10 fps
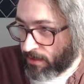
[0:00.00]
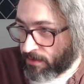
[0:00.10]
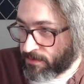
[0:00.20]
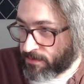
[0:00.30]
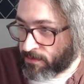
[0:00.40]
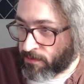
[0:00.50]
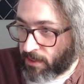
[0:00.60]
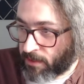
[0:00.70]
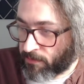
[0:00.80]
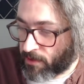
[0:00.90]
So
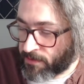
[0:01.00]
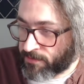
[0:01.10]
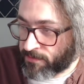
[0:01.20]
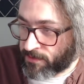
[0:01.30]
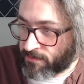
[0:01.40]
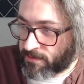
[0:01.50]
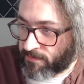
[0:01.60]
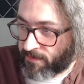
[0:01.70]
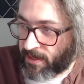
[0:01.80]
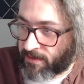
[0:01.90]
I will also use the
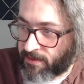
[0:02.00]
fact